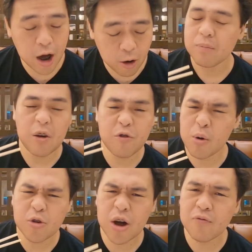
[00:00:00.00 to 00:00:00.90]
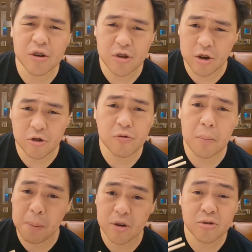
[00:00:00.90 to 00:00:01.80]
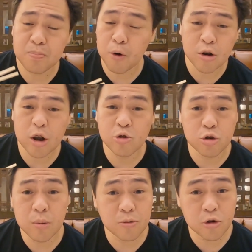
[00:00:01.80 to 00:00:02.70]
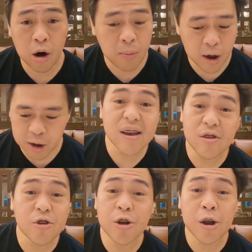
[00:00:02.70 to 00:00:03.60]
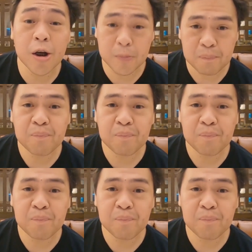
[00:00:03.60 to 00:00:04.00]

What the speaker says: now, if you want to have a taste of the best pork and shrimp siomai, it's in here.